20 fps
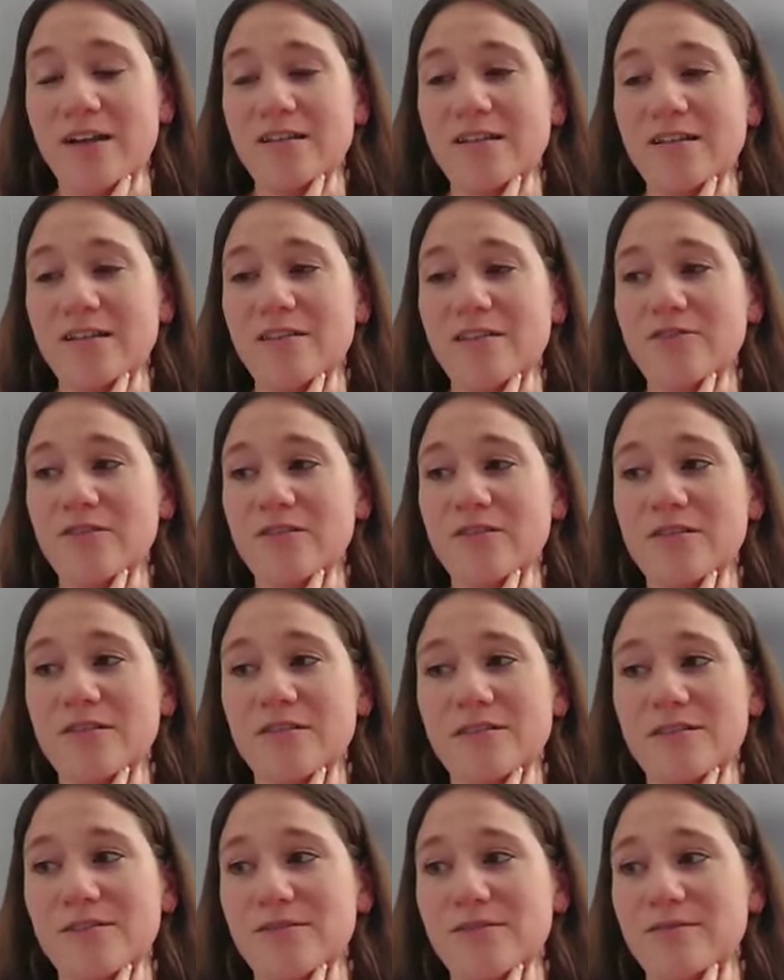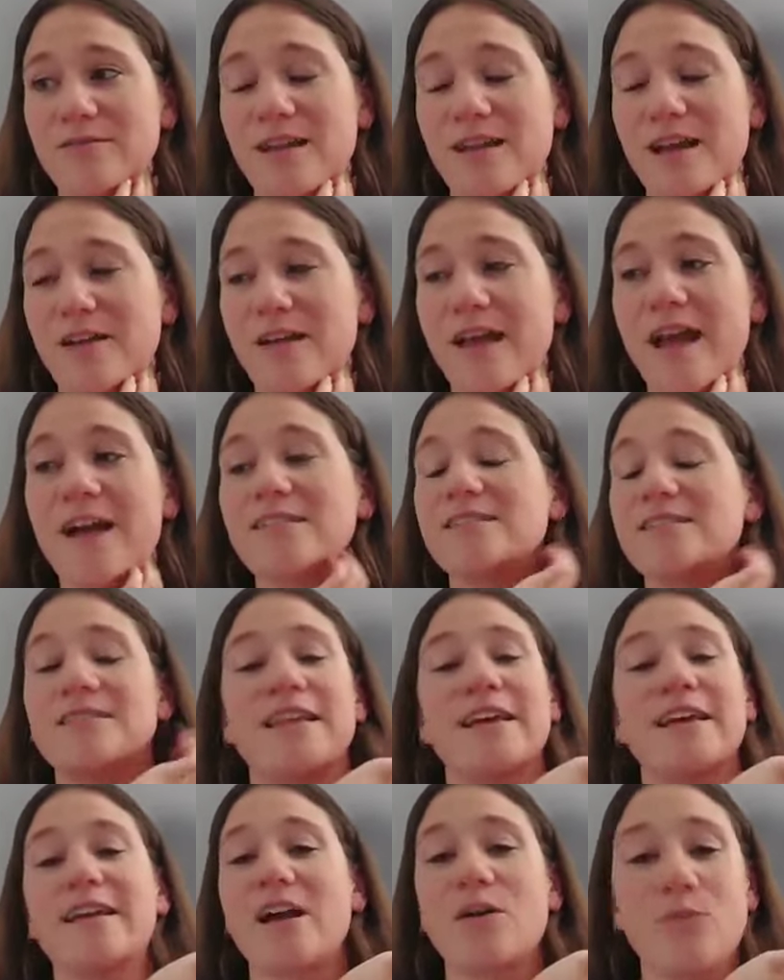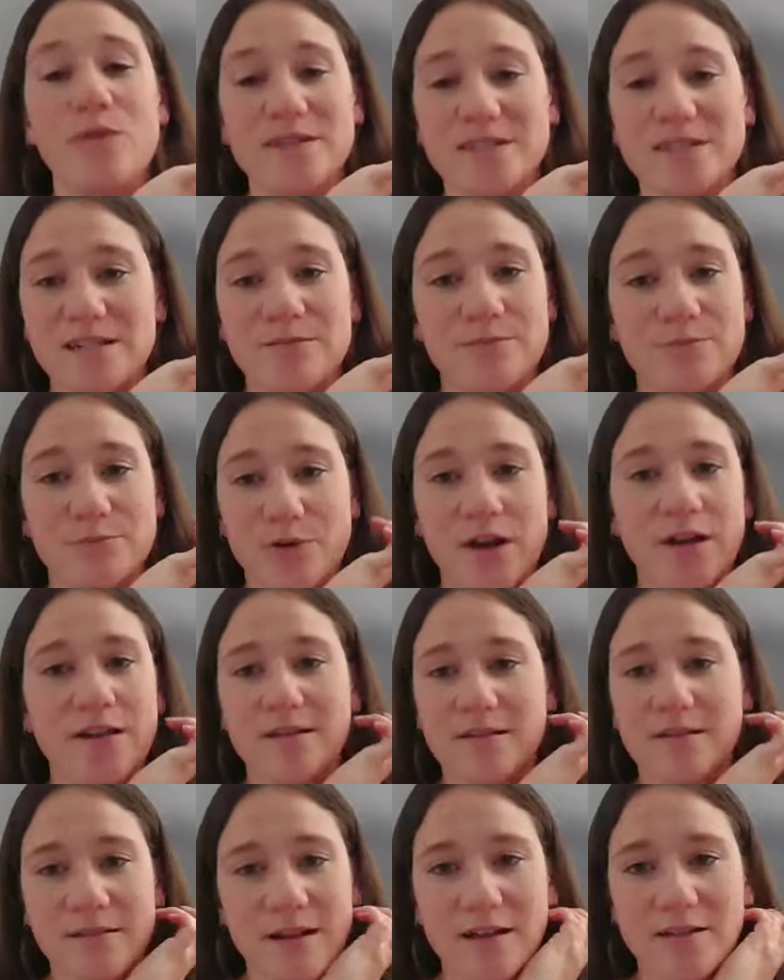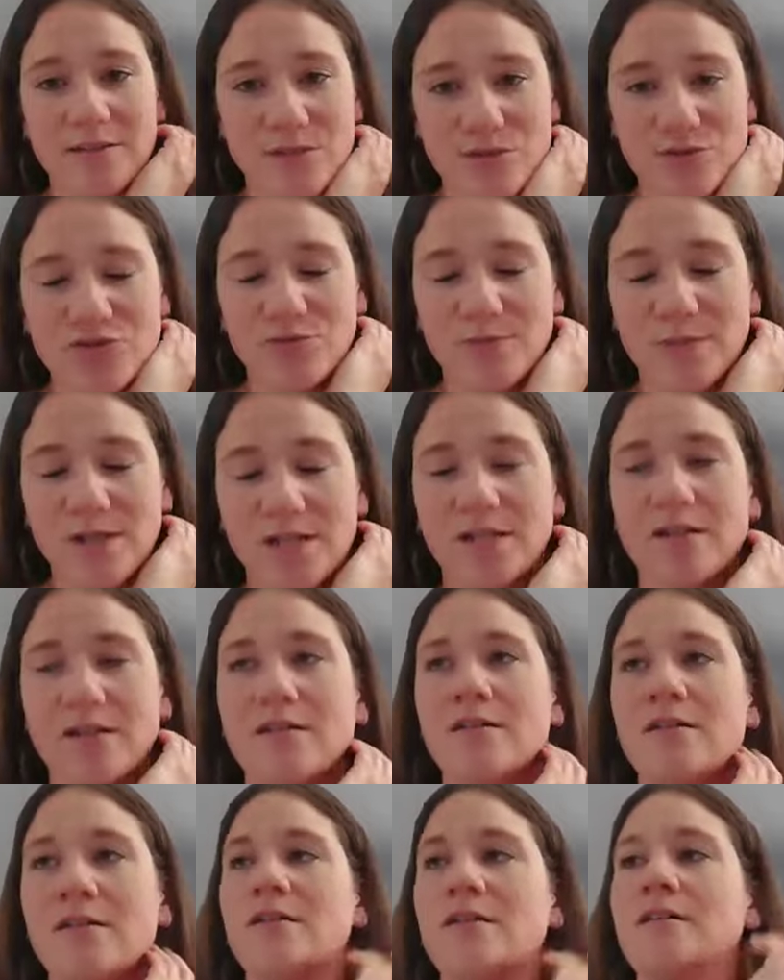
I acted like I wasn't pregnant on social media.